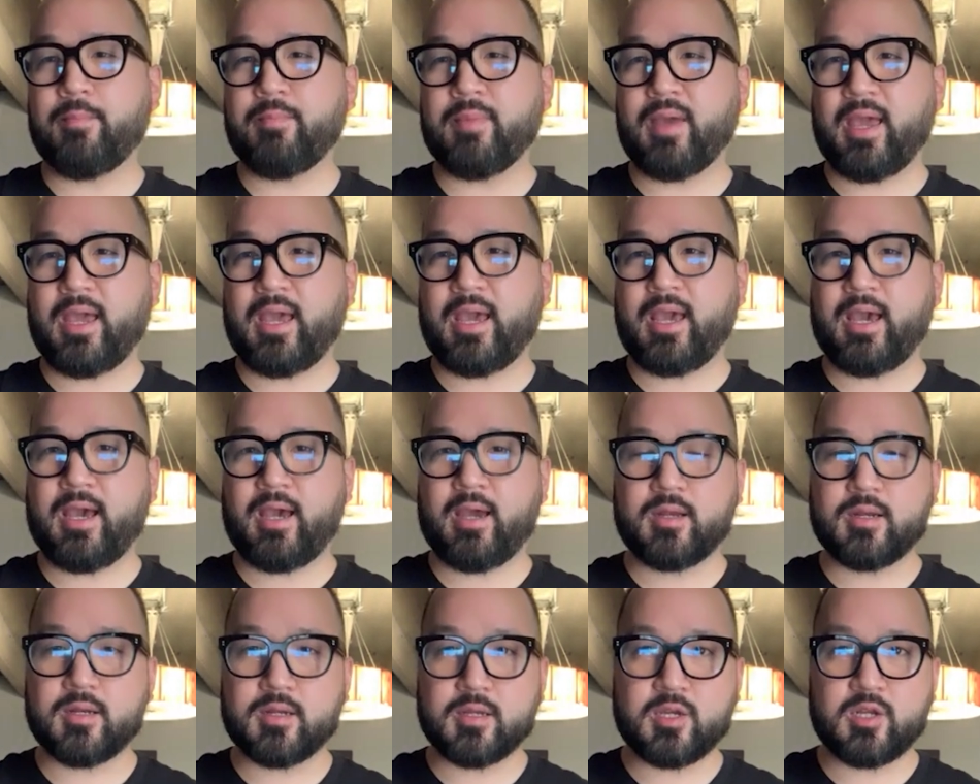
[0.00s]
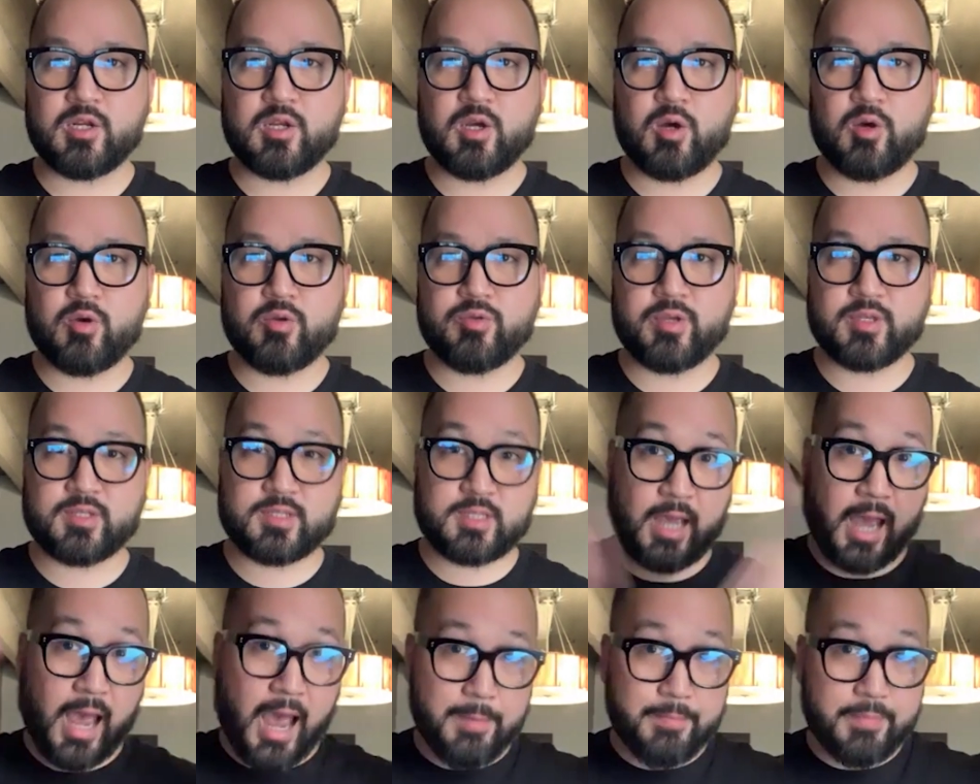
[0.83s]
and, you know, the
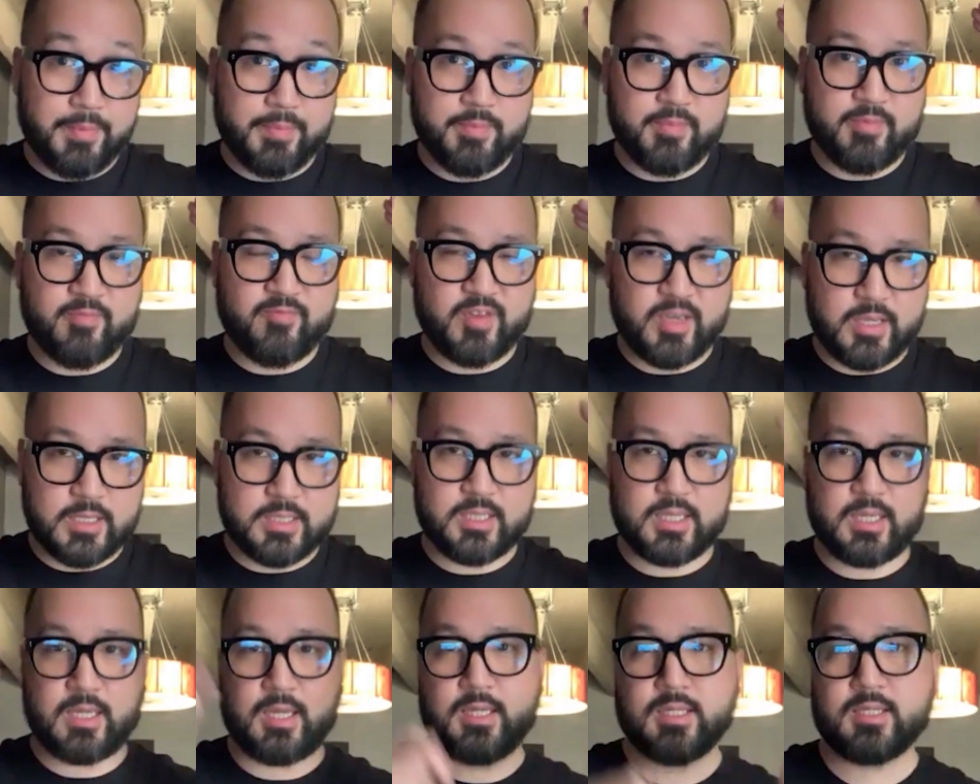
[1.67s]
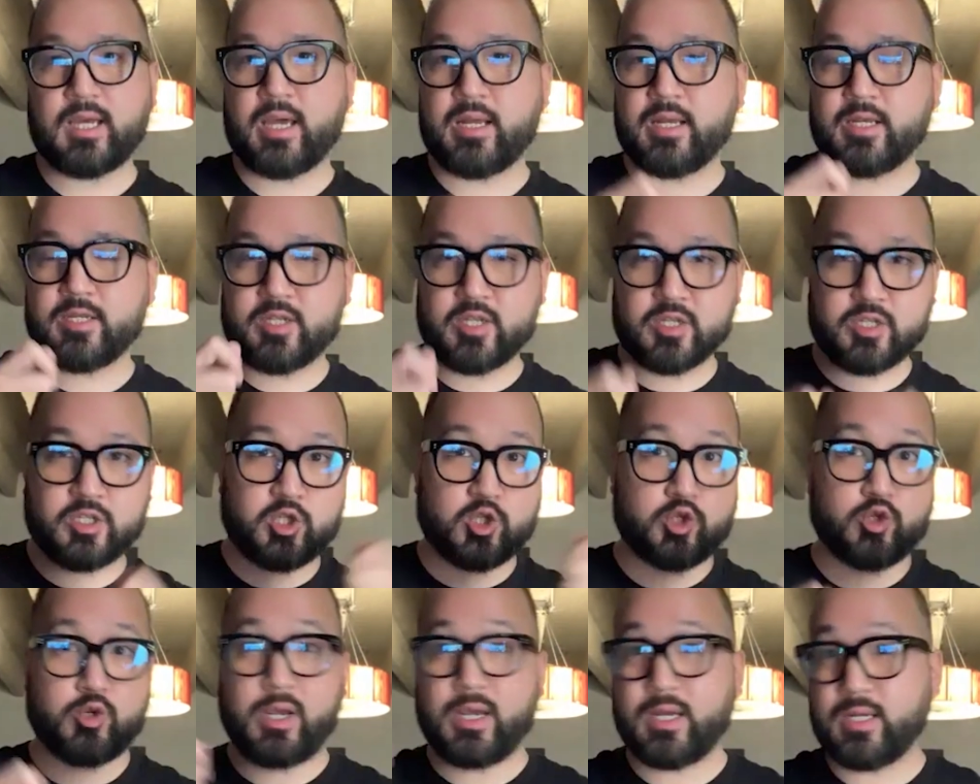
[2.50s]
top V Cs kind of just
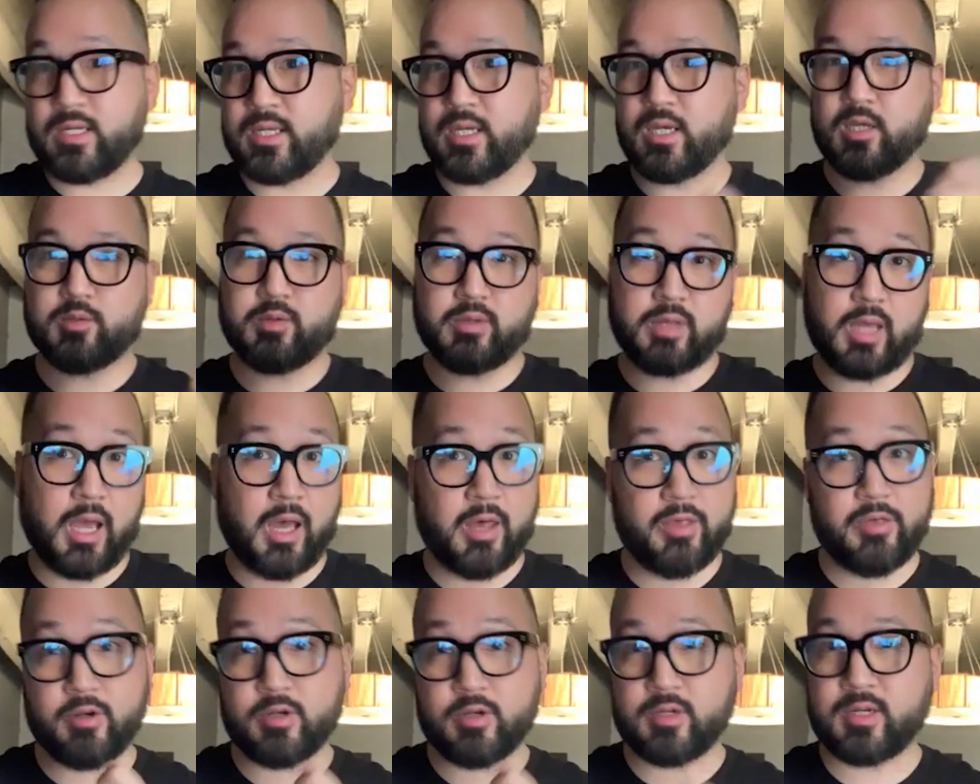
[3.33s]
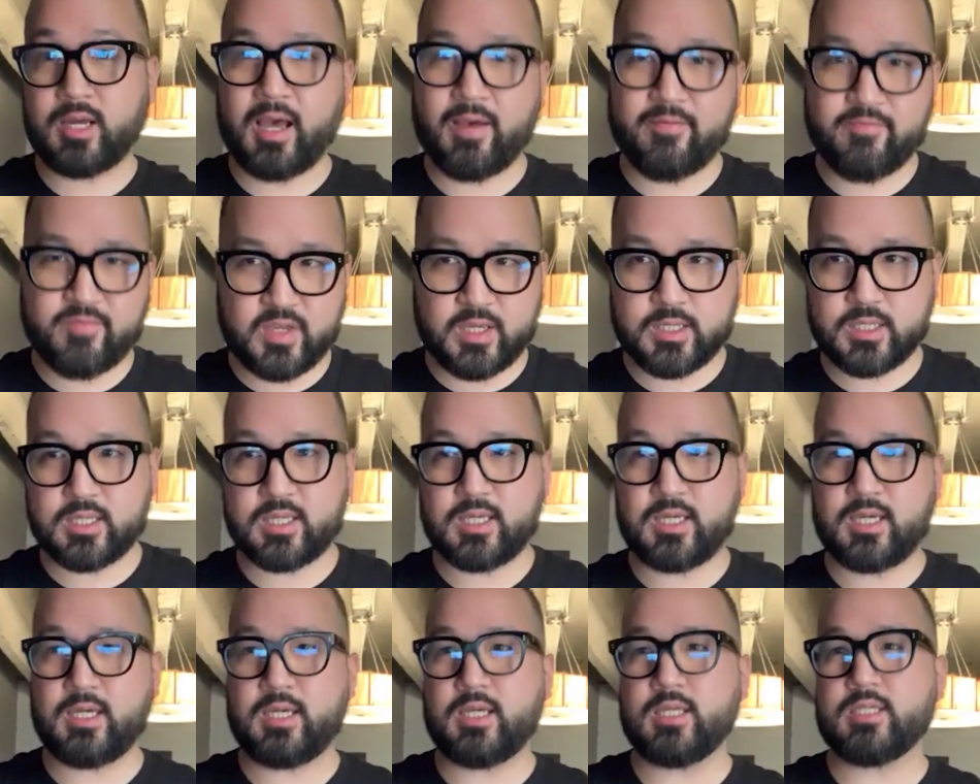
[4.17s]
trade deals with other top V
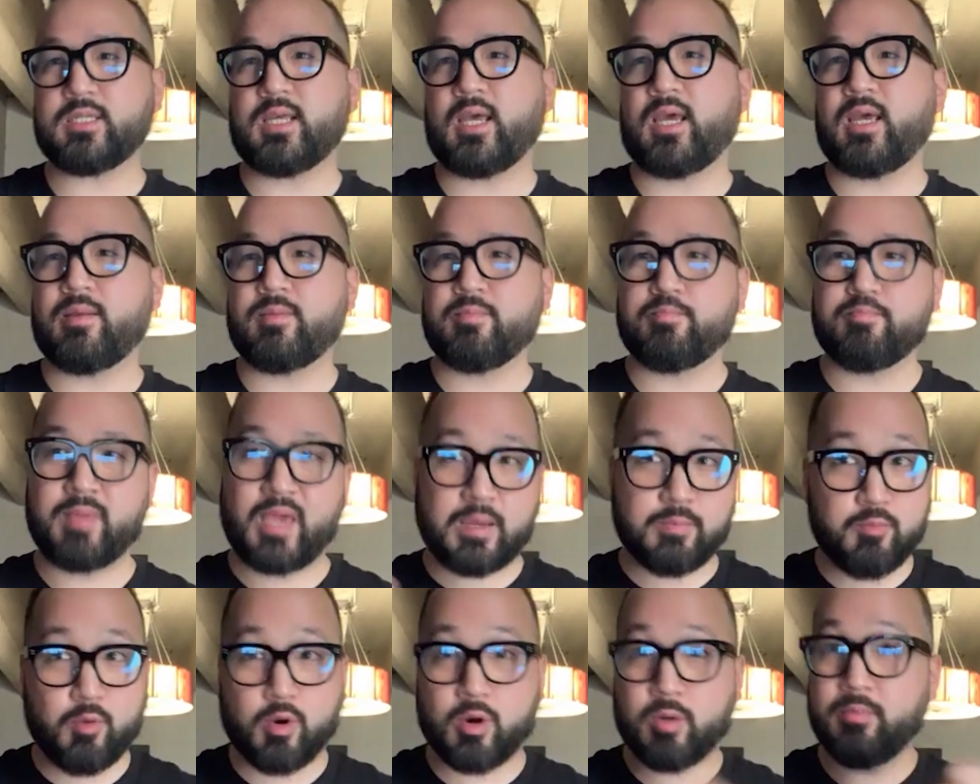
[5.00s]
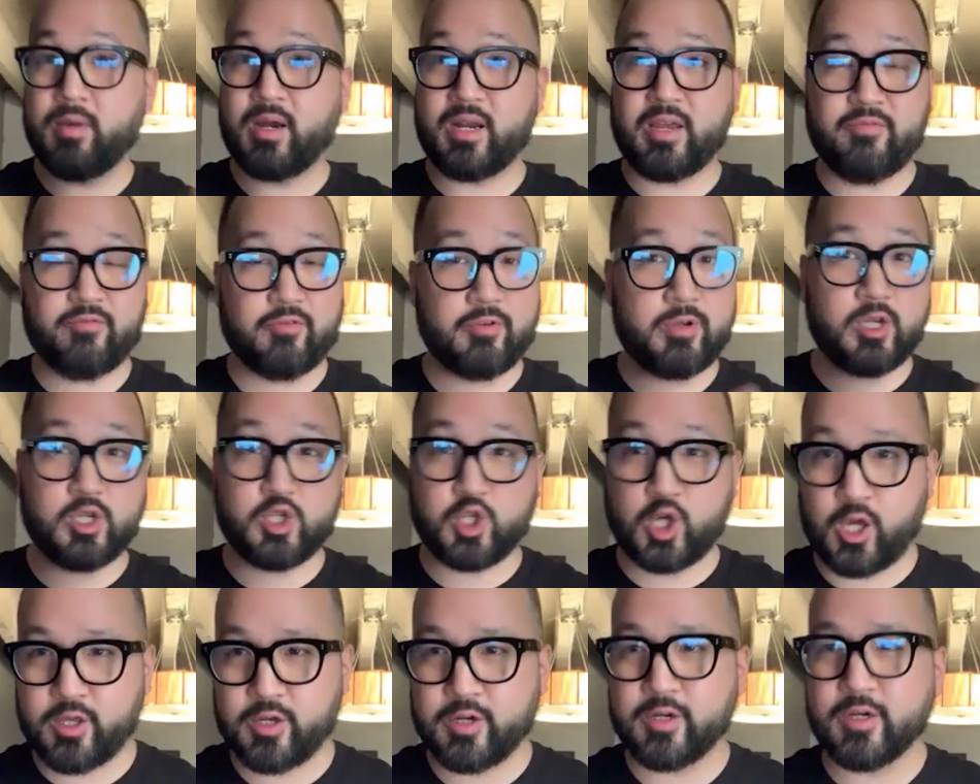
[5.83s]
Cs and make more money for each
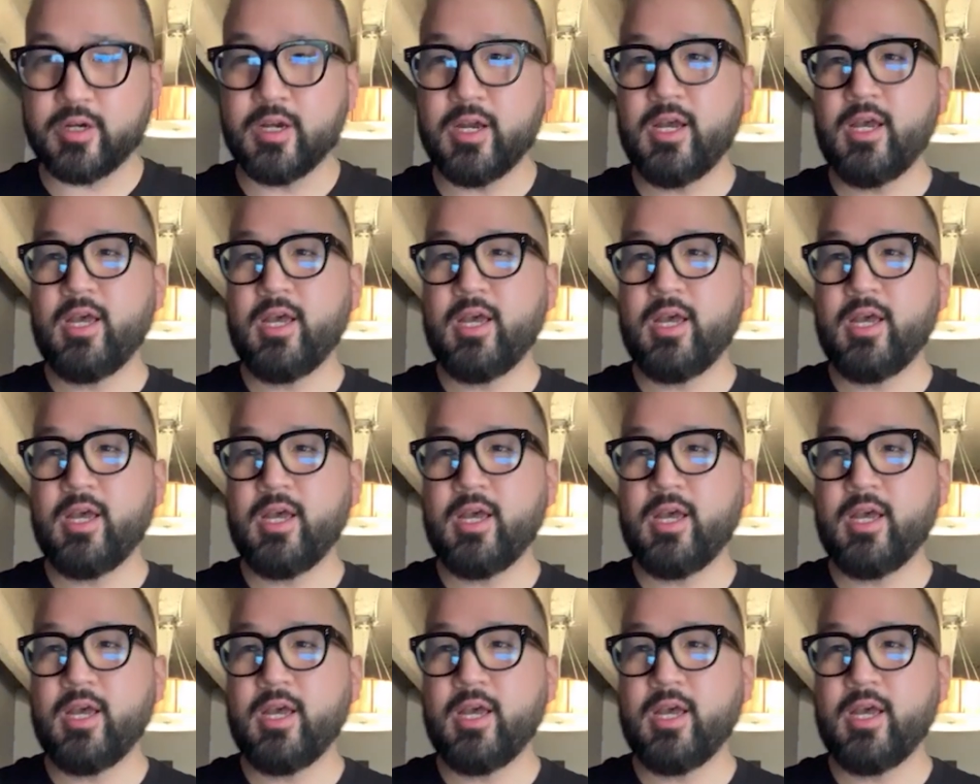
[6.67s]
other.